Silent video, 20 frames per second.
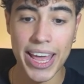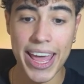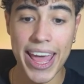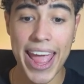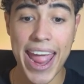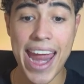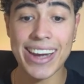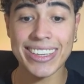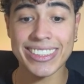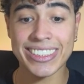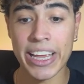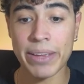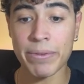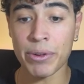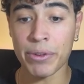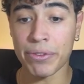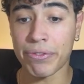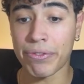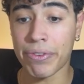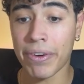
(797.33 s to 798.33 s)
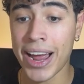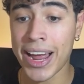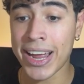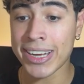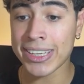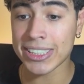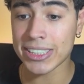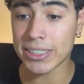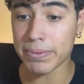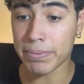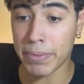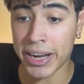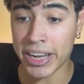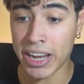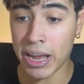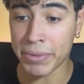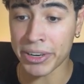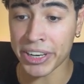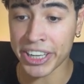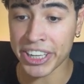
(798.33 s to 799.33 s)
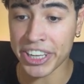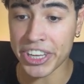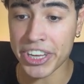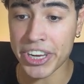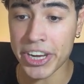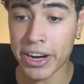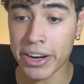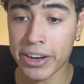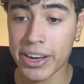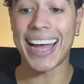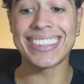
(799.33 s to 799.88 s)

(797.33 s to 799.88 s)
Airtable finds my number in here,